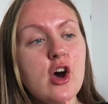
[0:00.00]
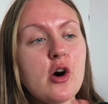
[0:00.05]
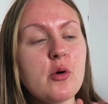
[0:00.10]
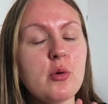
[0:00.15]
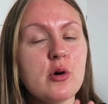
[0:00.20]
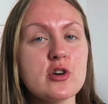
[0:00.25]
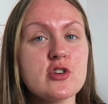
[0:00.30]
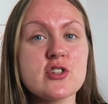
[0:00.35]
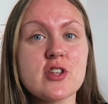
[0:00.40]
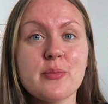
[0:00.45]

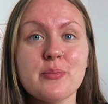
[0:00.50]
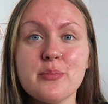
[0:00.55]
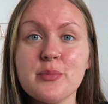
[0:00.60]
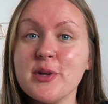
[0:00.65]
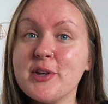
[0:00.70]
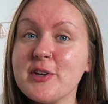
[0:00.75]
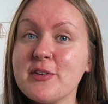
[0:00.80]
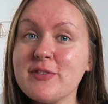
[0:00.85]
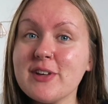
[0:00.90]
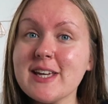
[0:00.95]
watched some
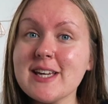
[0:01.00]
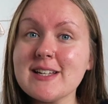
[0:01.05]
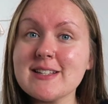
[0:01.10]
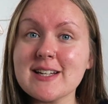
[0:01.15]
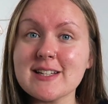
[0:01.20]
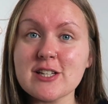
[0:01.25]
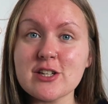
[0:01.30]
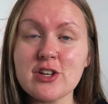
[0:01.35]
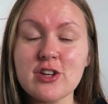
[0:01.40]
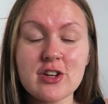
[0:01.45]
movies,
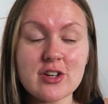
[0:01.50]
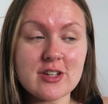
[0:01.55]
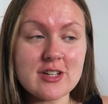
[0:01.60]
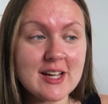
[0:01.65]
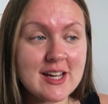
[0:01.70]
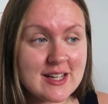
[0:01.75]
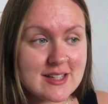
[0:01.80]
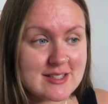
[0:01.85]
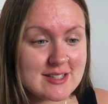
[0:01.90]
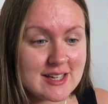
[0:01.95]
had a cute
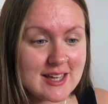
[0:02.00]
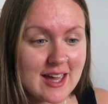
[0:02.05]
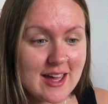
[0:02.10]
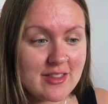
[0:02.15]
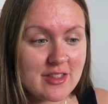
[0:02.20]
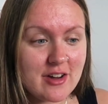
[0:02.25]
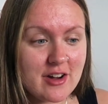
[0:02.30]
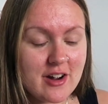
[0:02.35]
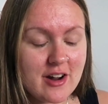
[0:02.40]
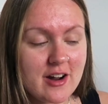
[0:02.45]
night
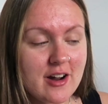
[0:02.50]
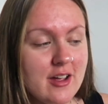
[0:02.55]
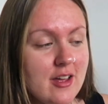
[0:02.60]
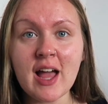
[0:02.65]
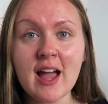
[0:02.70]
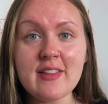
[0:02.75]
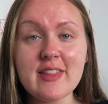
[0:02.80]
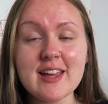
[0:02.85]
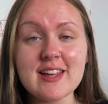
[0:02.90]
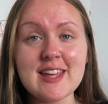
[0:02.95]
together,
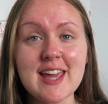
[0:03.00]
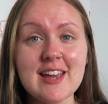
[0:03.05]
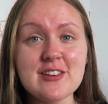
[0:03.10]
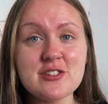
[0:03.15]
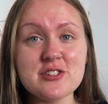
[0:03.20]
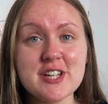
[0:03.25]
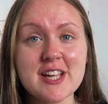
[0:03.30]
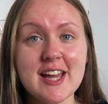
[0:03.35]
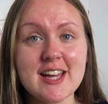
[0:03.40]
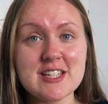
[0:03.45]
and then
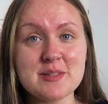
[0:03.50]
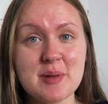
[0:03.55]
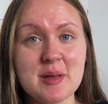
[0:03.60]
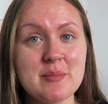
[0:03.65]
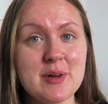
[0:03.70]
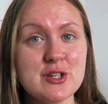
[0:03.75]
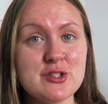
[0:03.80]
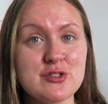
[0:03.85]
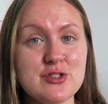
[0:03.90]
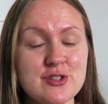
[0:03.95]
yesterday I spent
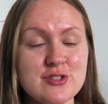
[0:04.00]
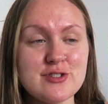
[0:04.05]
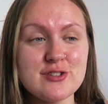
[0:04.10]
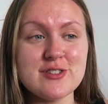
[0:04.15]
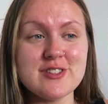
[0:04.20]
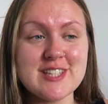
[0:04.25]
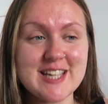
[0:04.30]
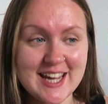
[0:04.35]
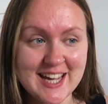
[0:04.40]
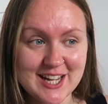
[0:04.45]
my day
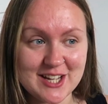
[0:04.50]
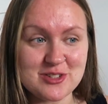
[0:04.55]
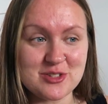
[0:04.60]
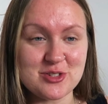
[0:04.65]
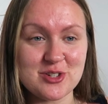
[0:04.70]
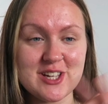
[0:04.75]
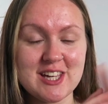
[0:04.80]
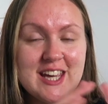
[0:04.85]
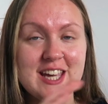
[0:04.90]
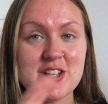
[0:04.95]

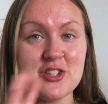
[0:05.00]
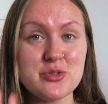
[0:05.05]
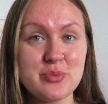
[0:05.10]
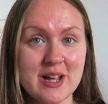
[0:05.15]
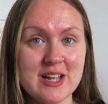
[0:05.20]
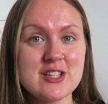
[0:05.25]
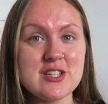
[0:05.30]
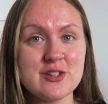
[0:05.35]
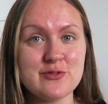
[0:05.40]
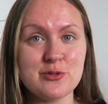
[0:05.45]
doing a
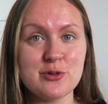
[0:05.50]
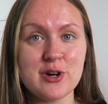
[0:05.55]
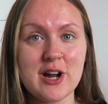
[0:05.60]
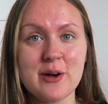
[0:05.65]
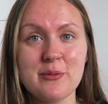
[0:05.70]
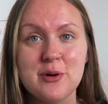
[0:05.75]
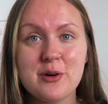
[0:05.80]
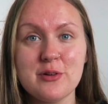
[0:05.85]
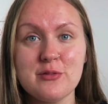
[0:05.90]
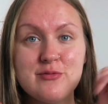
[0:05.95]

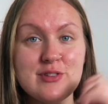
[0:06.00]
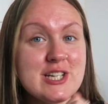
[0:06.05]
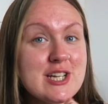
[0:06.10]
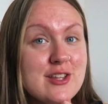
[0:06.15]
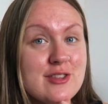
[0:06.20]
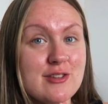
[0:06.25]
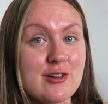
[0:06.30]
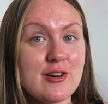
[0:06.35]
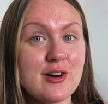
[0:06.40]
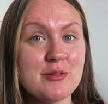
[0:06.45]
24-hour
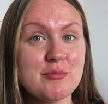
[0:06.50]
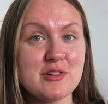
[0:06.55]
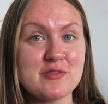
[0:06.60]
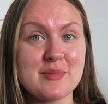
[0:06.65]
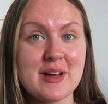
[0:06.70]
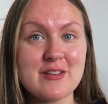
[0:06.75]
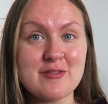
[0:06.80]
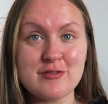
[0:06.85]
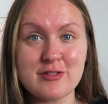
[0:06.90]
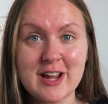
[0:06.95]
readathon with
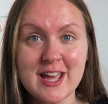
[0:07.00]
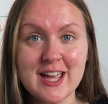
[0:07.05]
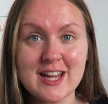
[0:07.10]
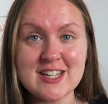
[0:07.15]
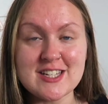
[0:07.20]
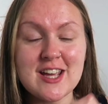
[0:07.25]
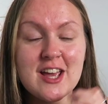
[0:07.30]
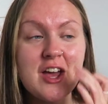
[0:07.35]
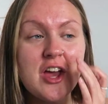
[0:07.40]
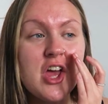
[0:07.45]
my
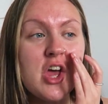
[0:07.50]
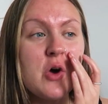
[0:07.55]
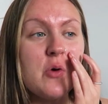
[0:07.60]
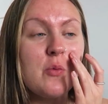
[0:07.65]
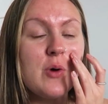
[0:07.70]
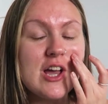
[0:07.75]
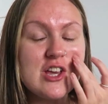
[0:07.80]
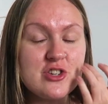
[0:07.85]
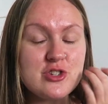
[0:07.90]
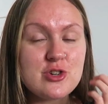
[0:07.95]
friend,
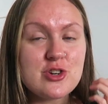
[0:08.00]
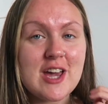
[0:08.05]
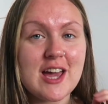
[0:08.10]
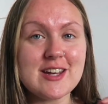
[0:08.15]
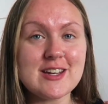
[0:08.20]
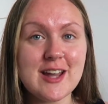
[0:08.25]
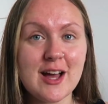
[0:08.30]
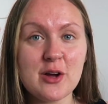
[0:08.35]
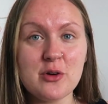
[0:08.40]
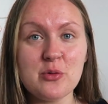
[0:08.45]
which you
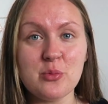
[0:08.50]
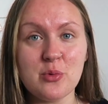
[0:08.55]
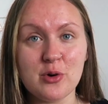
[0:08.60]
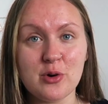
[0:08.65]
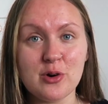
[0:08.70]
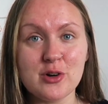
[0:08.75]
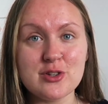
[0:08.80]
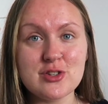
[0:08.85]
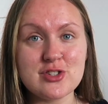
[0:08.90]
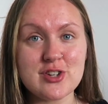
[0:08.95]
can now
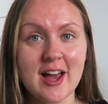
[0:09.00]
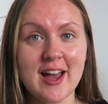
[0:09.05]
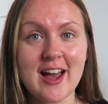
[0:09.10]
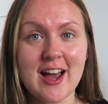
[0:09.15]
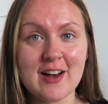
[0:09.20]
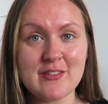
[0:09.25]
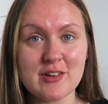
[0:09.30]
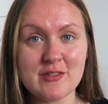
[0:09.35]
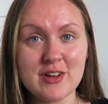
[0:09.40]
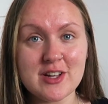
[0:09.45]
watch. I have a